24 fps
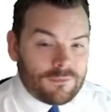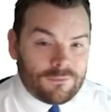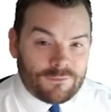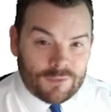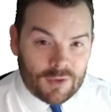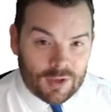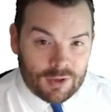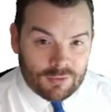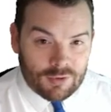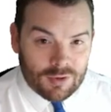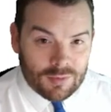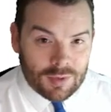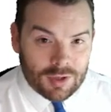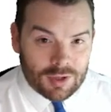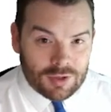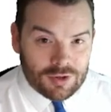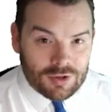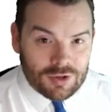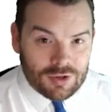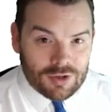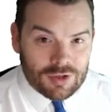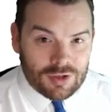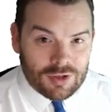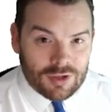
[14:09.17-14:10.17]
Thank you very
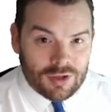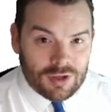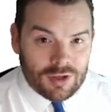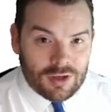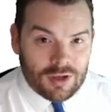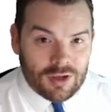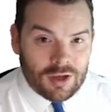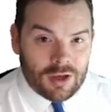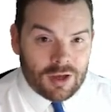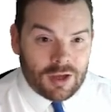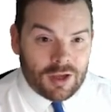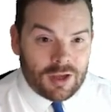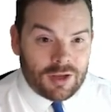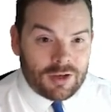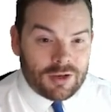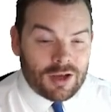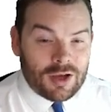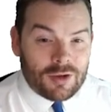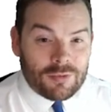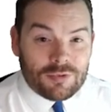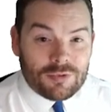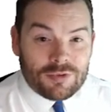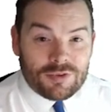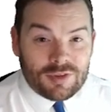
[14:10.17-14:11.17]
much, and
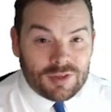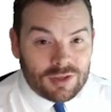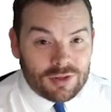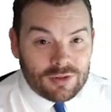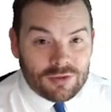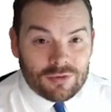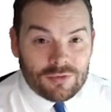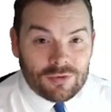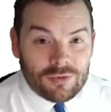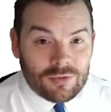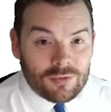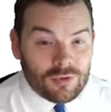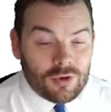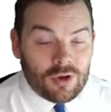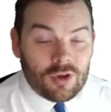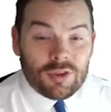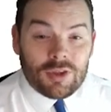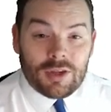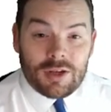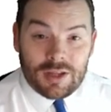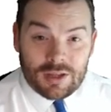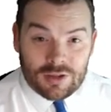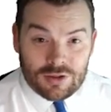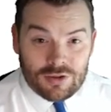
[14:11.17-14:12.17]
I will see you on
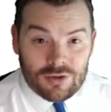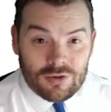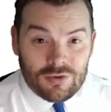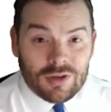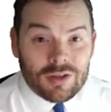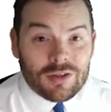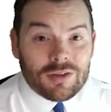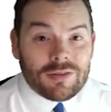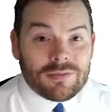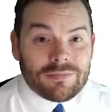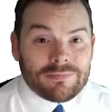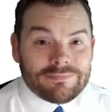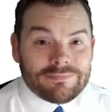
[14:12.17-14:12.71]
the next unit.